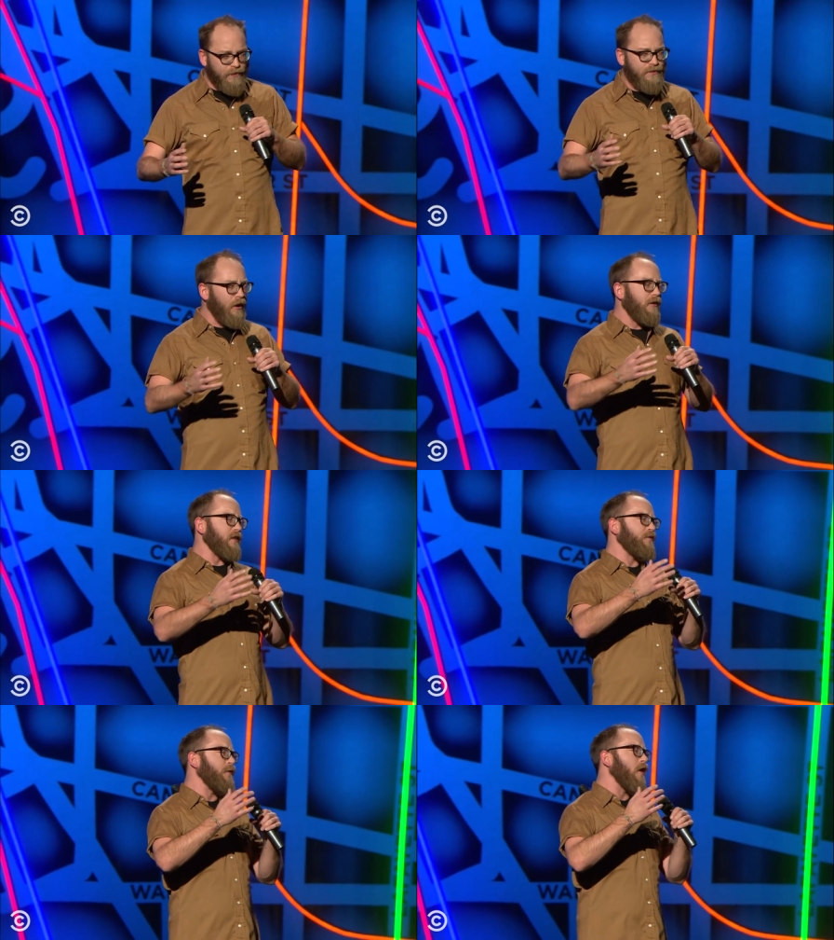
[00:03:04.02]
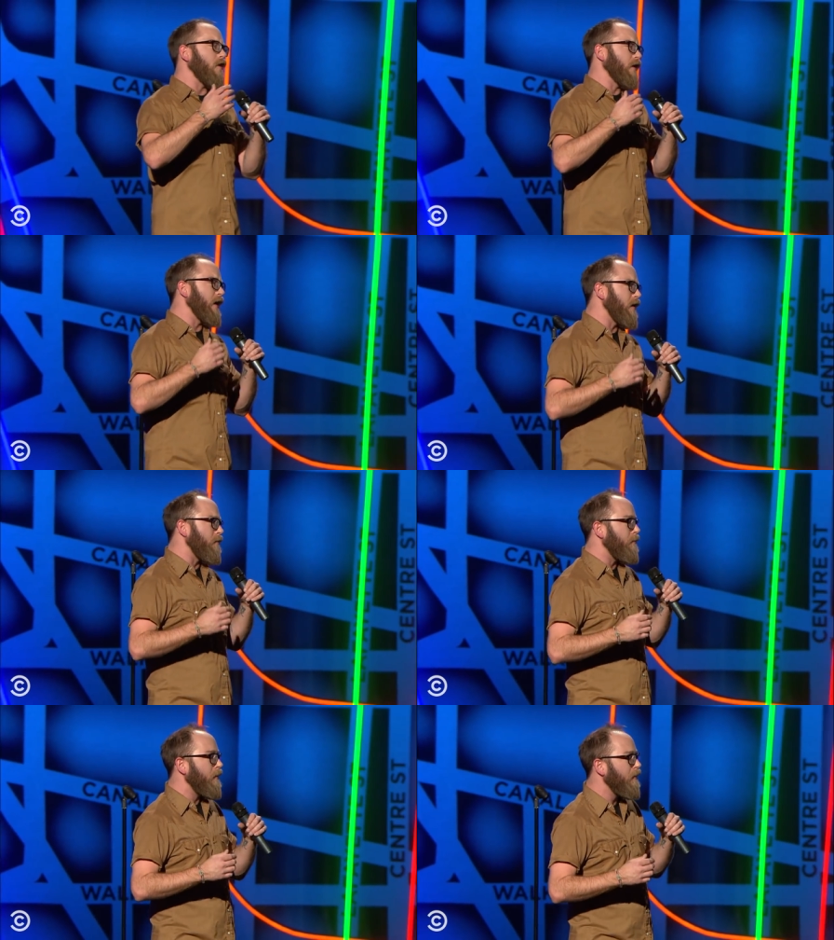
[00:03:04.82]
salty fog will hit
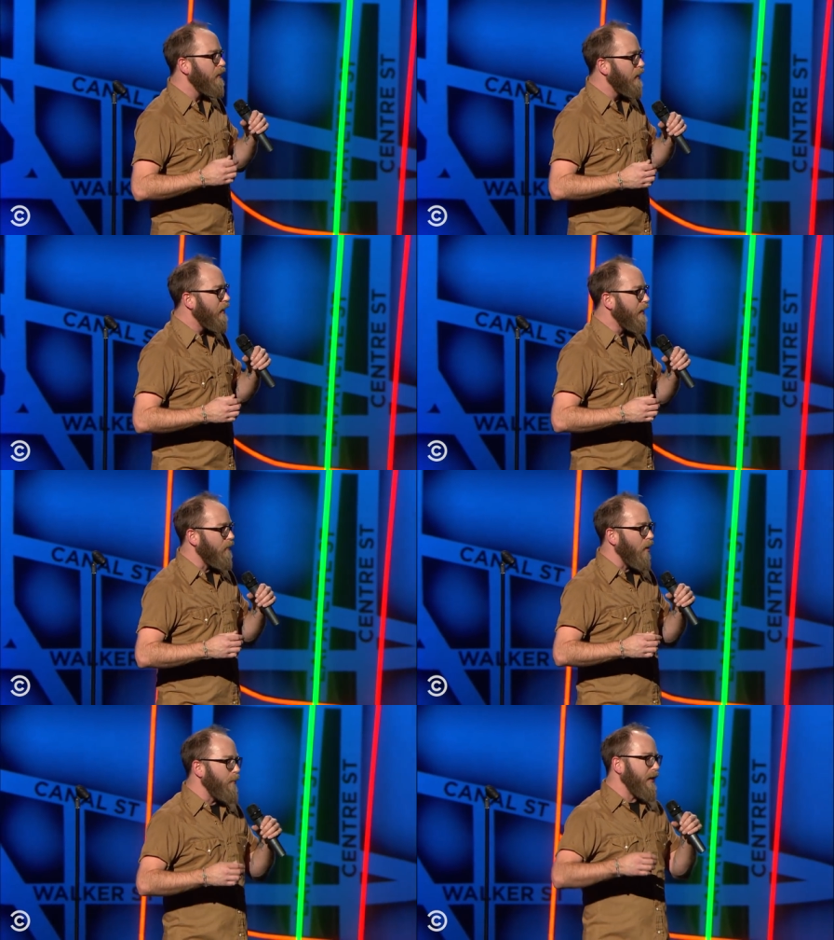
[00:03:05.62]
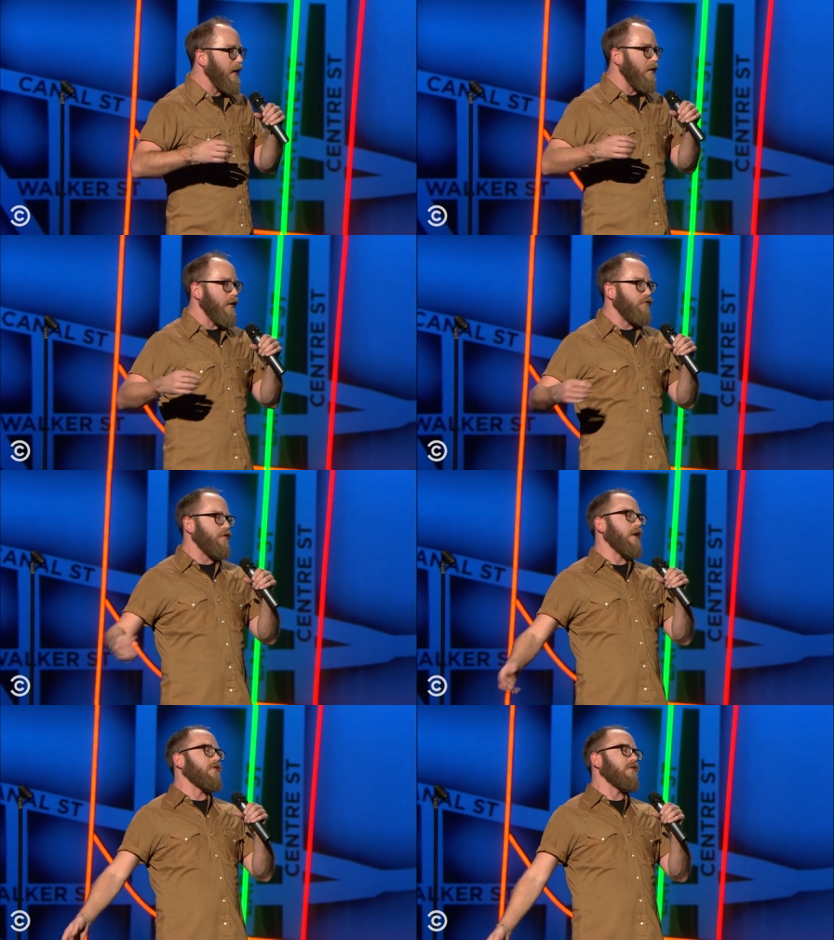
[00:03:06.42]
them, and they'll all be carrying
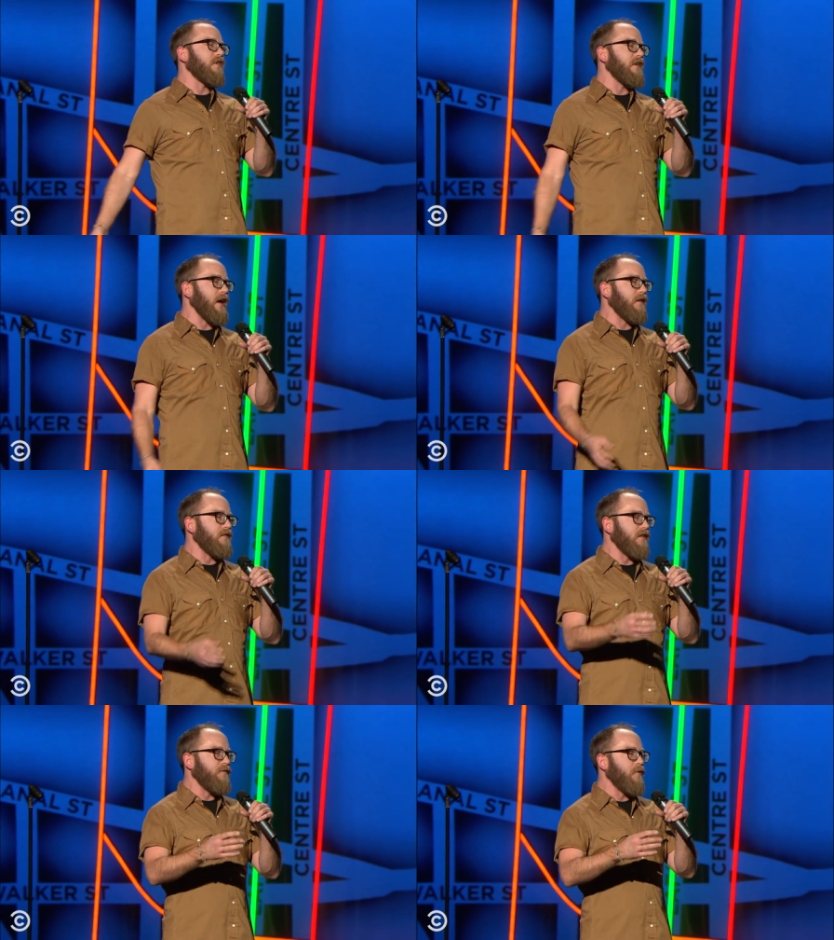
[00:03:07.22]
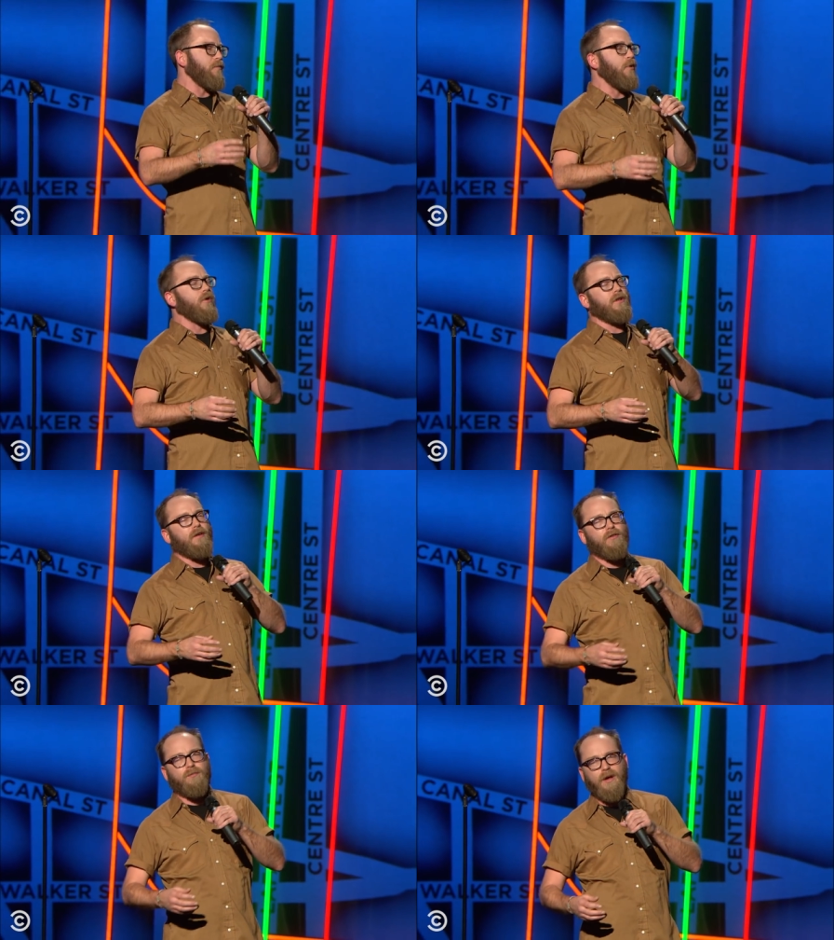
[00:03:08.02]
treasures and necklaces for their port
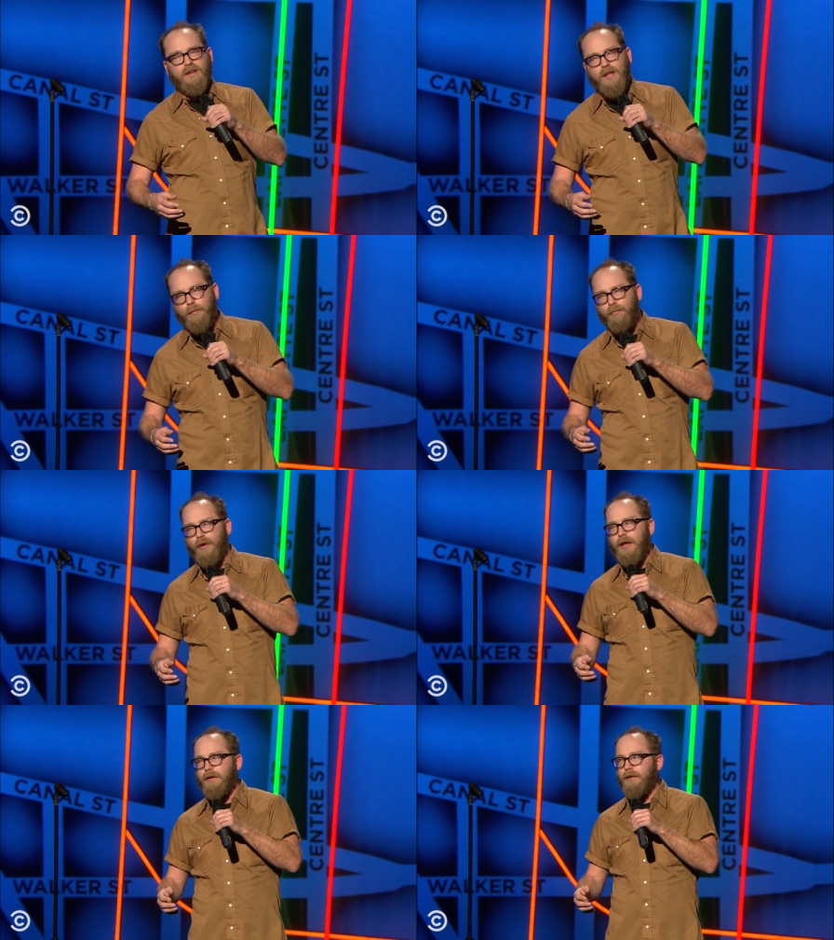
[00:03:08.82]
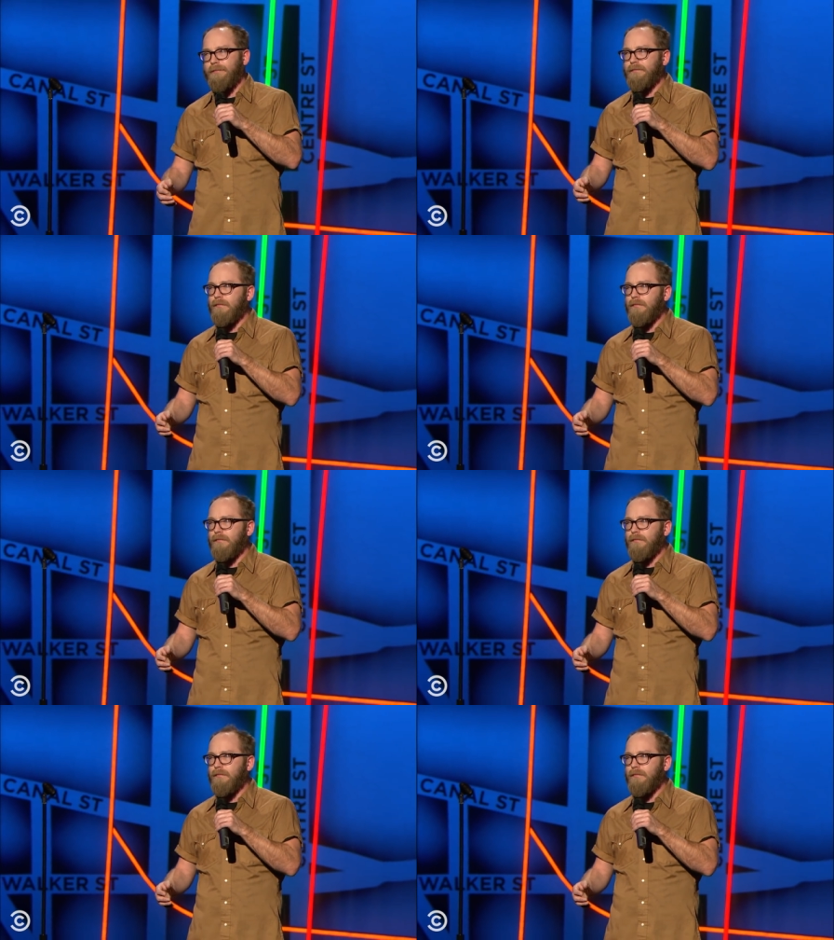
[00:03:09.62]
lovers by the name of Brandy.